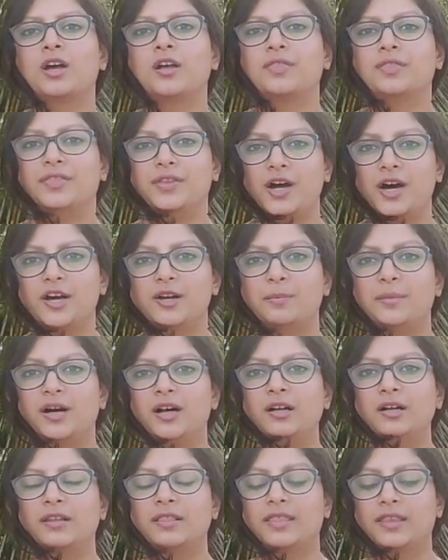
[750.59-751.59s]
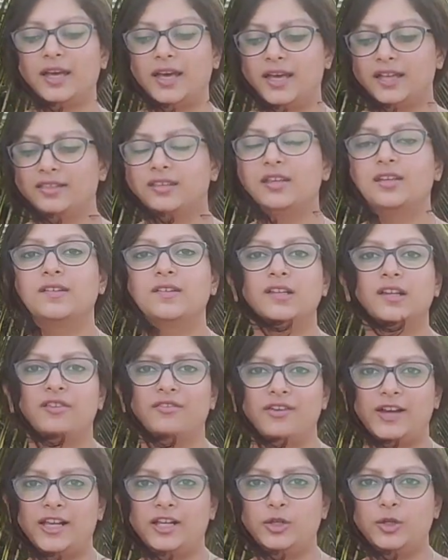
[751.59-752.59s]
Dharma, the ethics and
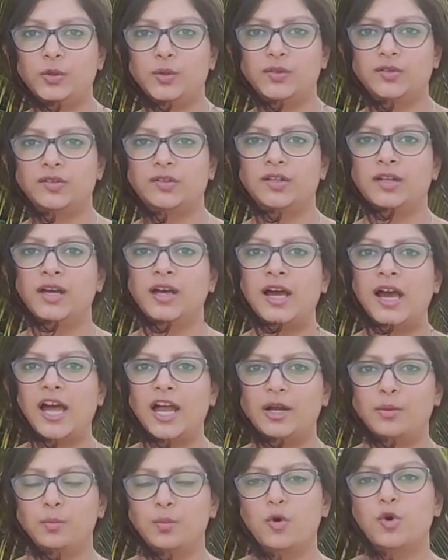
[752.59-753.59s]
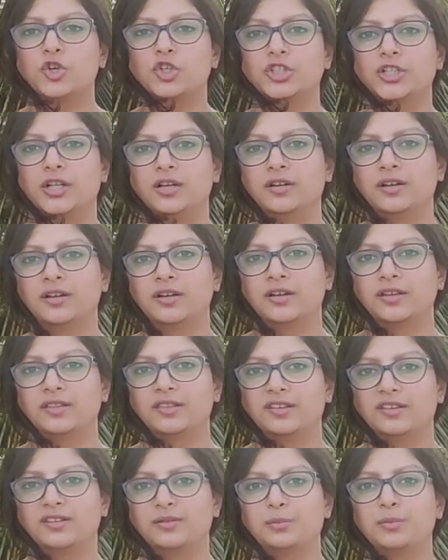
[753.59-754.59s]
values. And moksha,
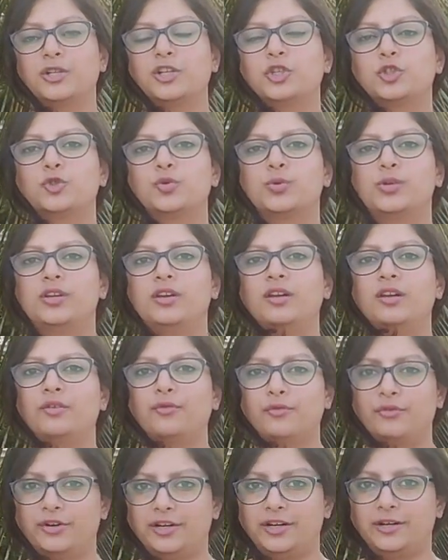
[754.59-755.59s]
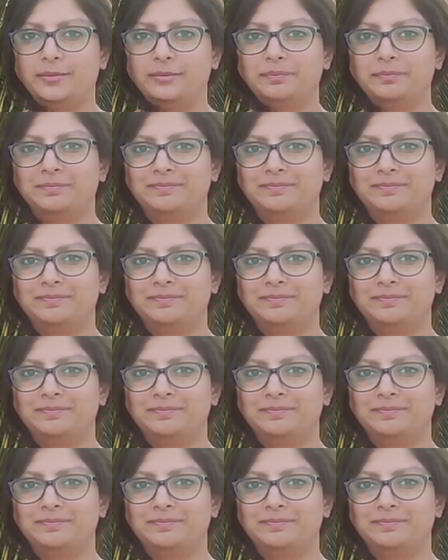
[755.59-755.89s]
the spiritual freedom.